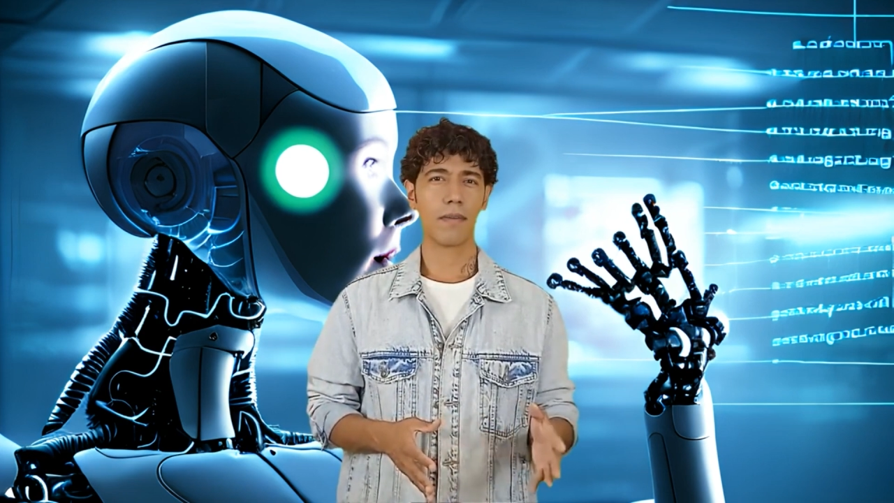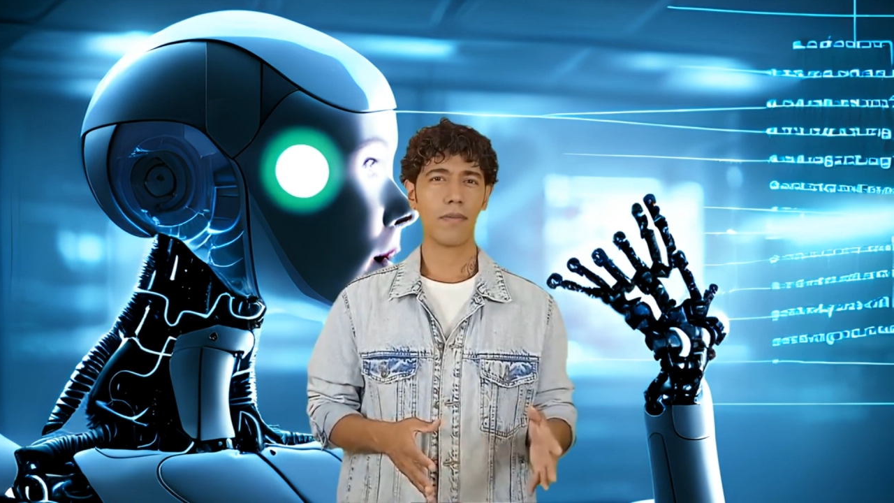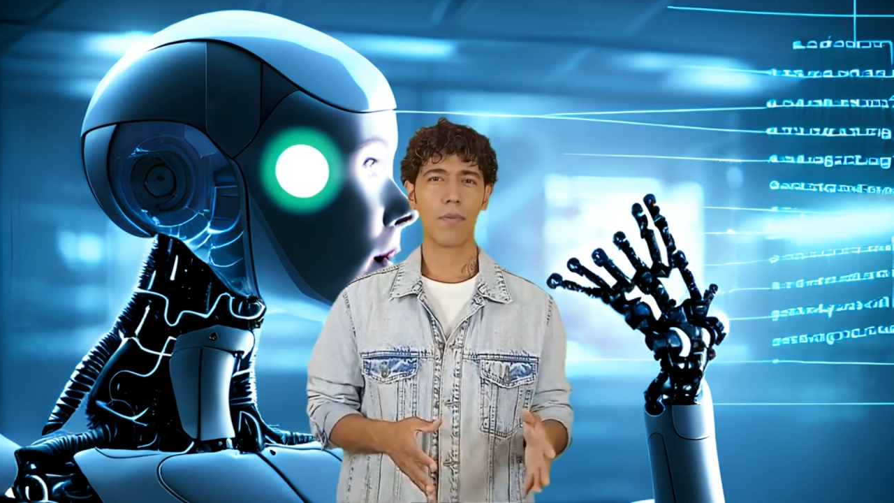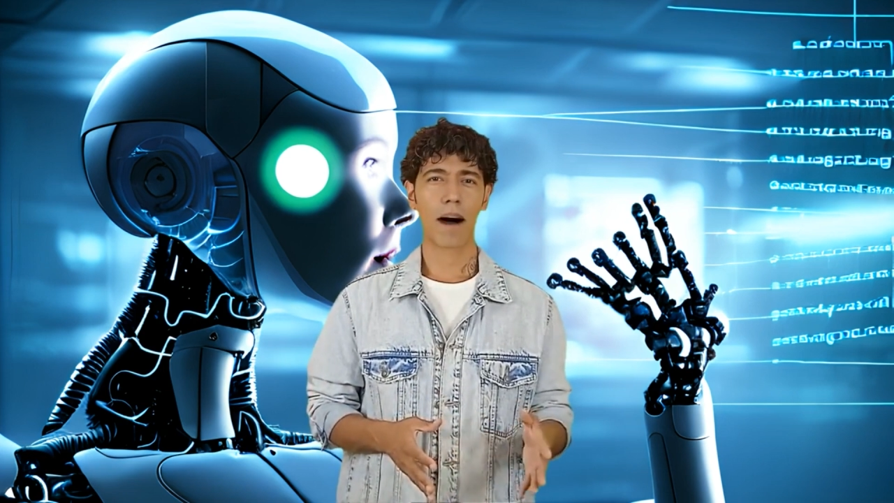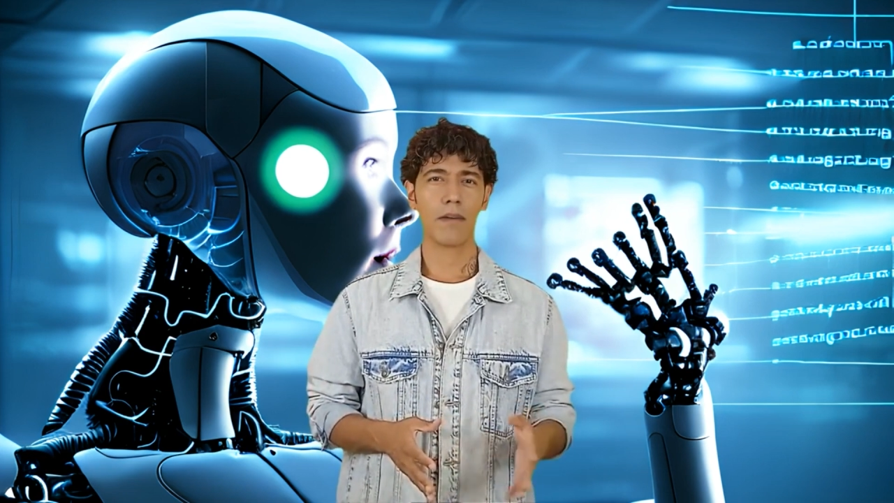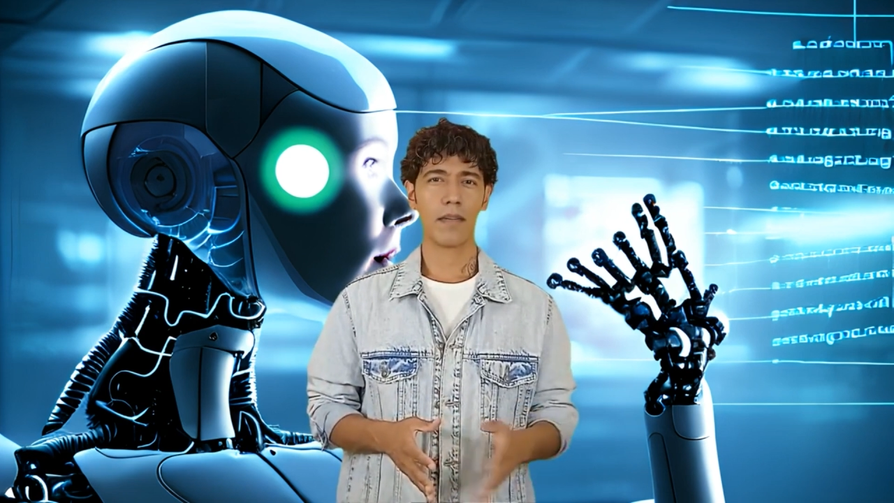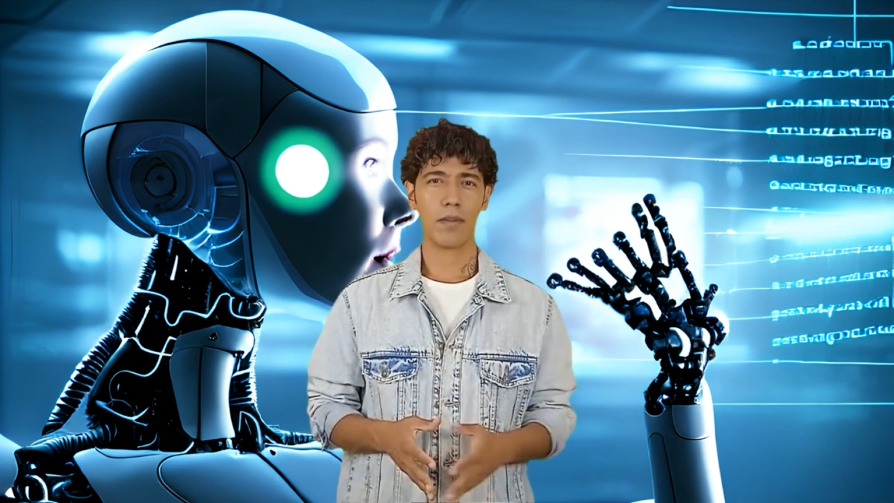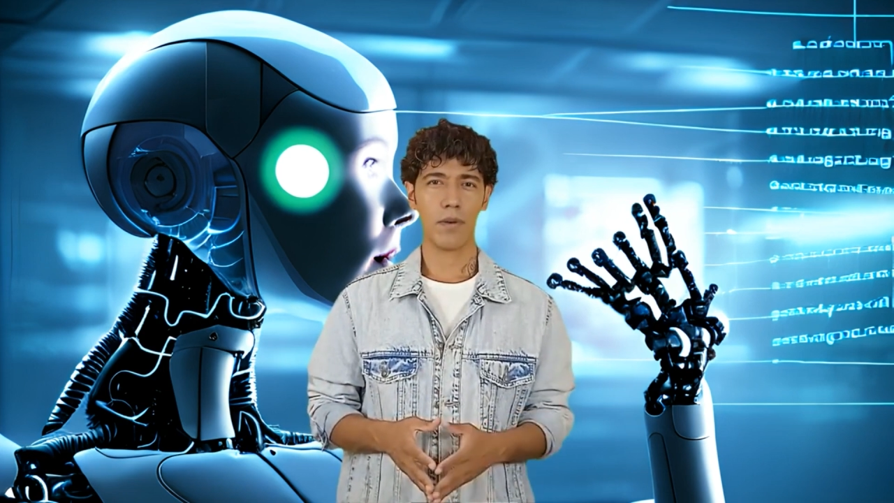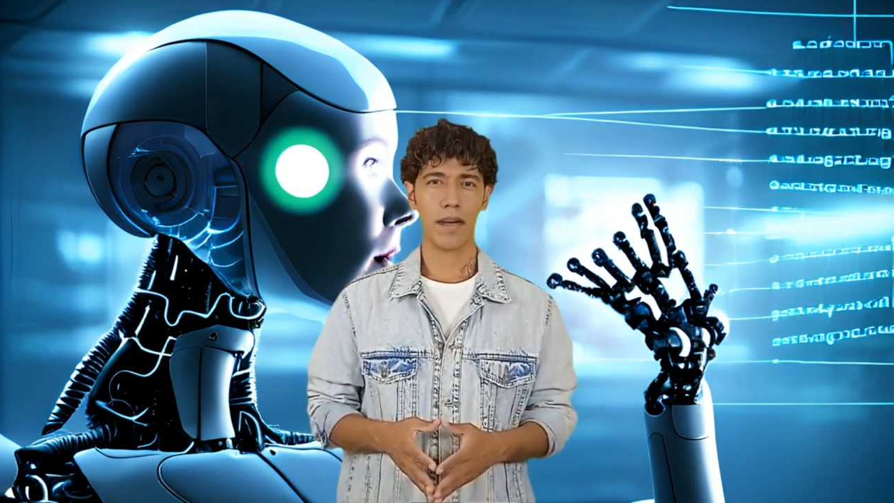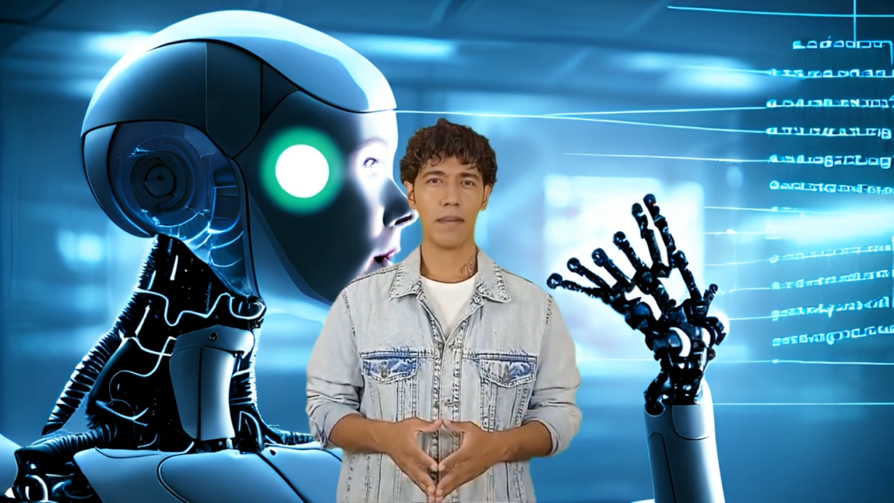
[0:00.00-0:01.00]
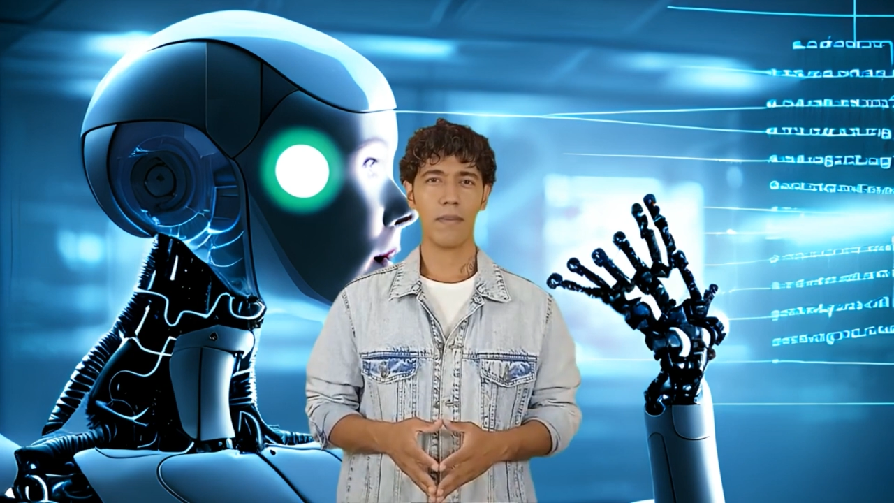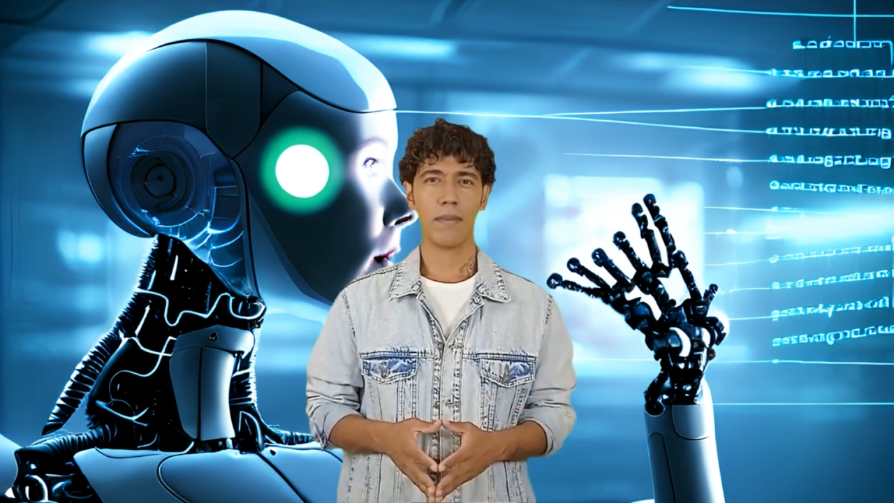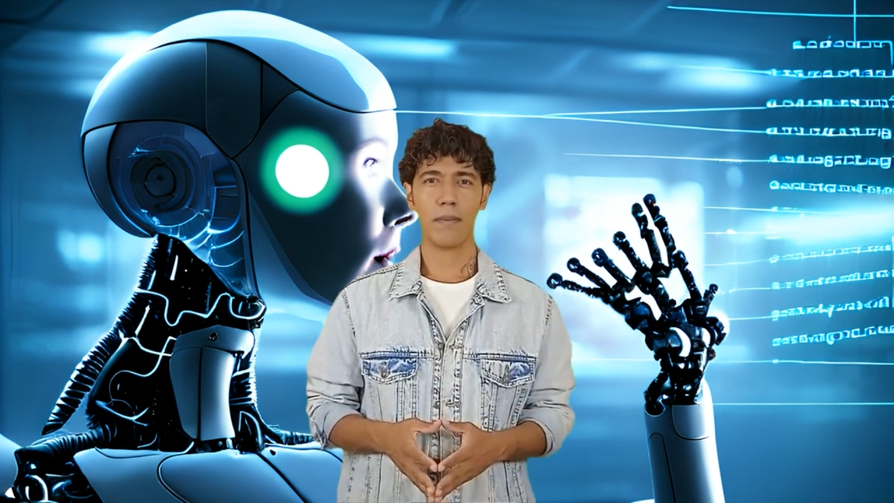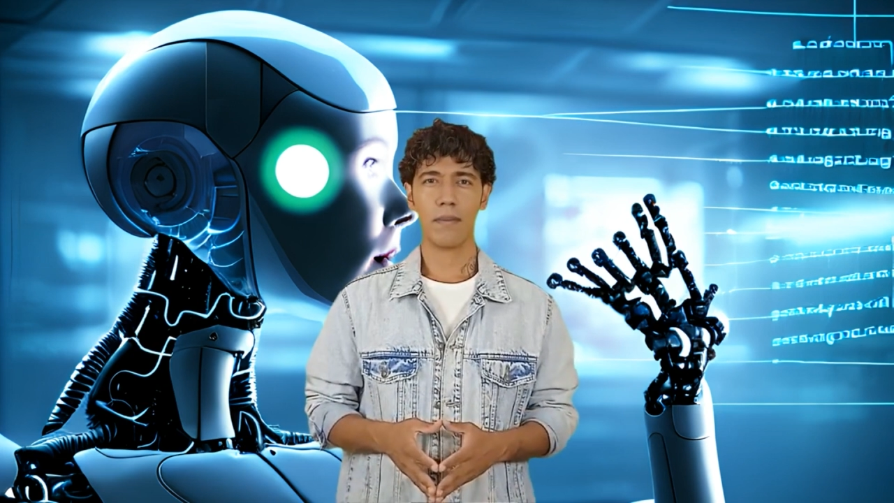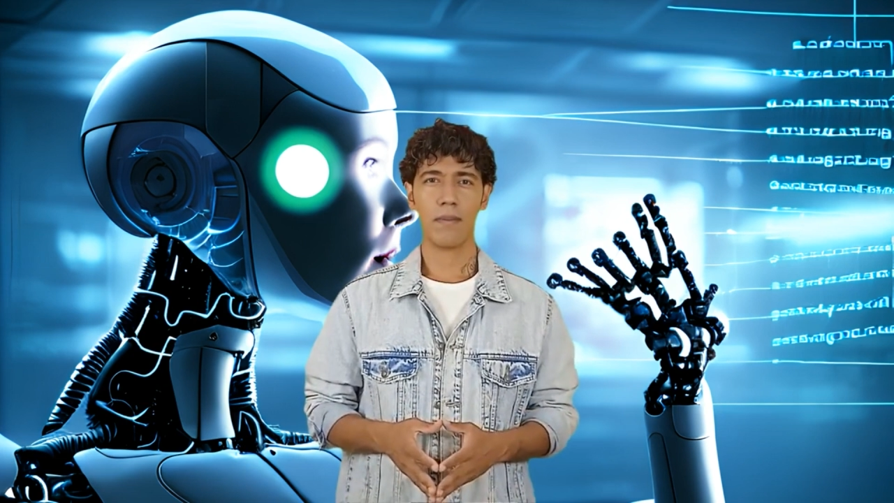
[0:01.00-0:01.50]
Throughout history,
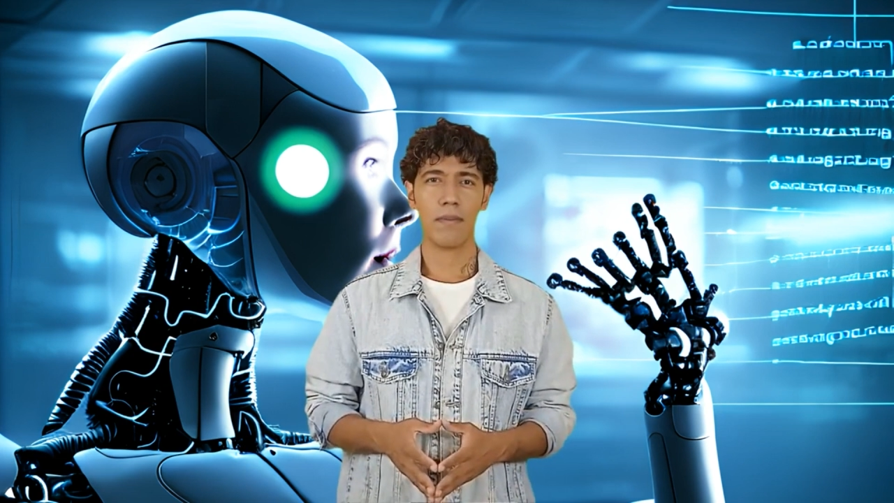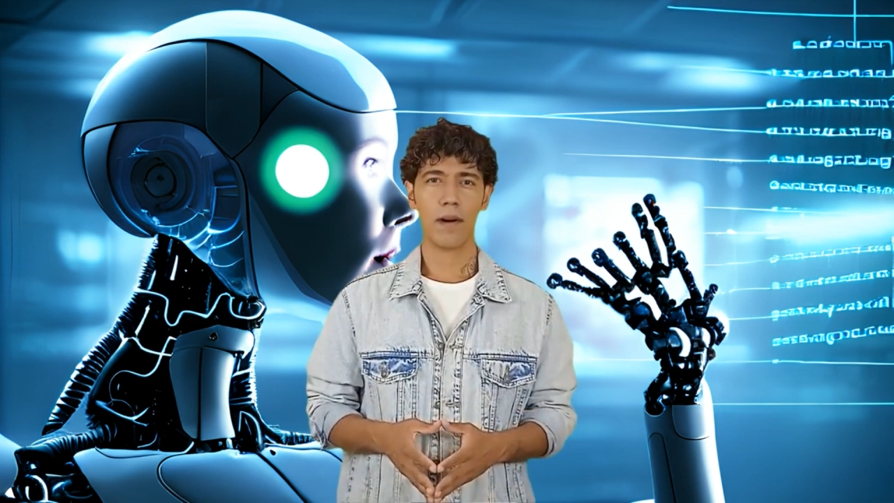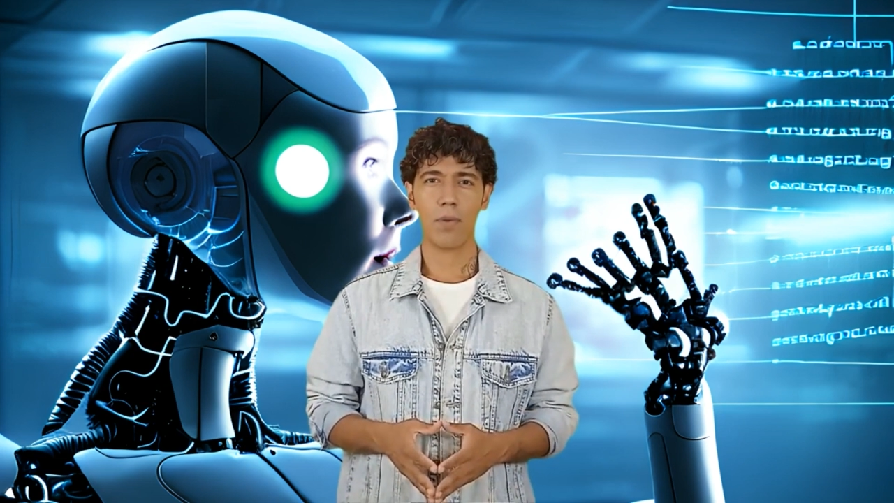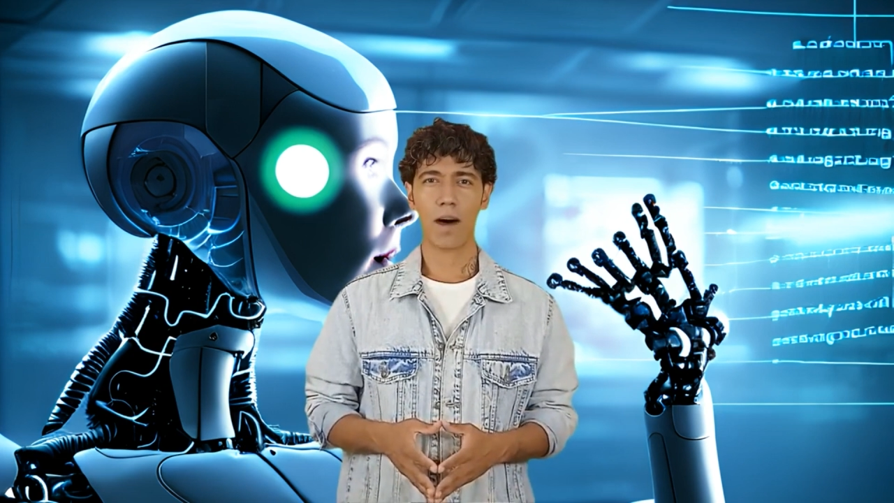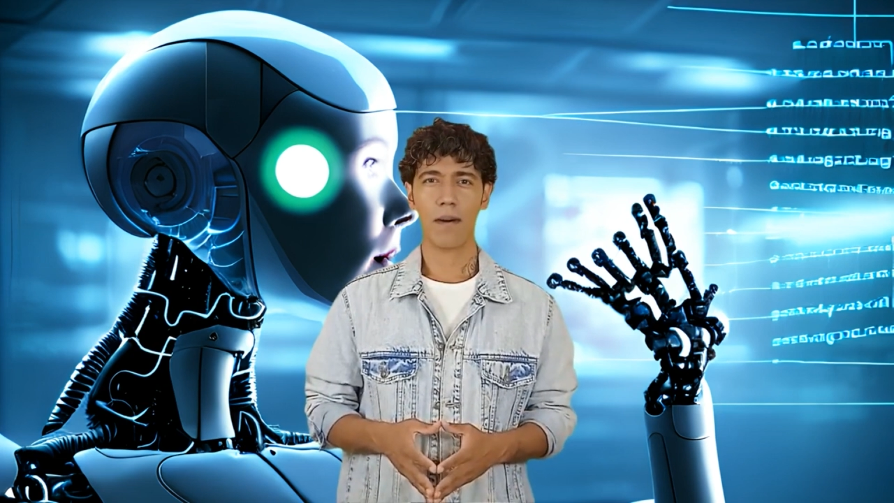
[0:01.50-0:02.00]
people